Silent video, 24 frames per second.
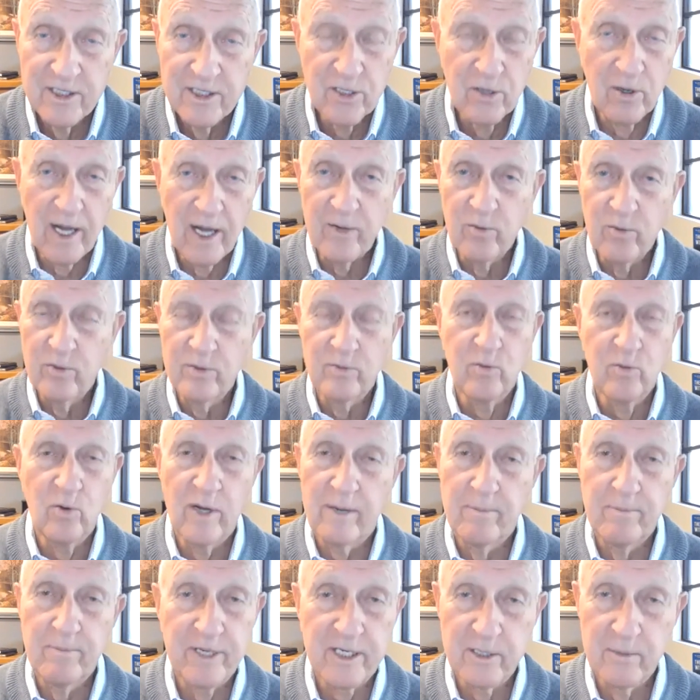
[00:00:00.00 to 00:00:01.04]
So I wouldn't
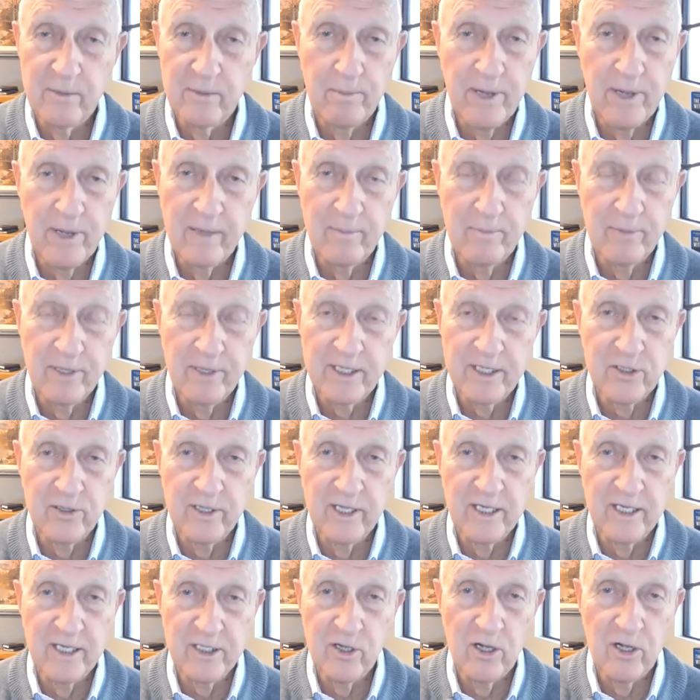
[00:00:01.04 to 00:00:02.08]
want to paint a
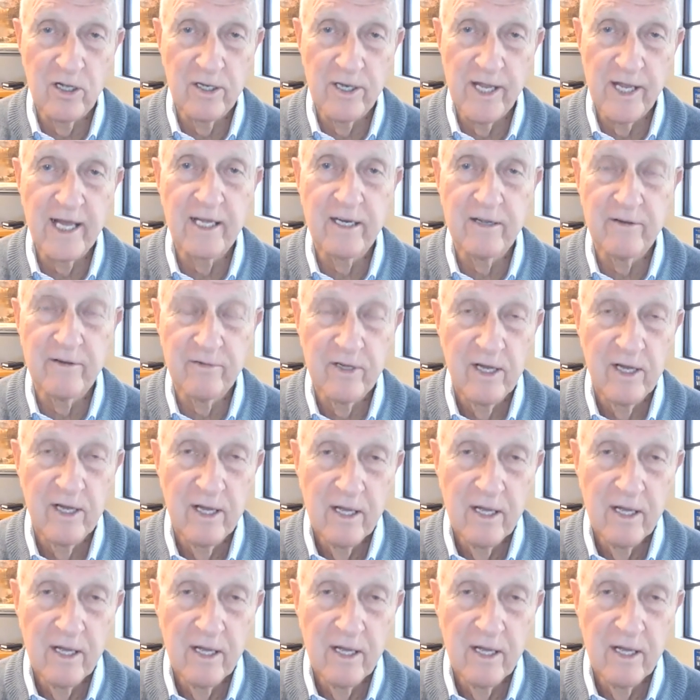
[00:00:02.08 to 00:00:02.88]
picture that it's all negative,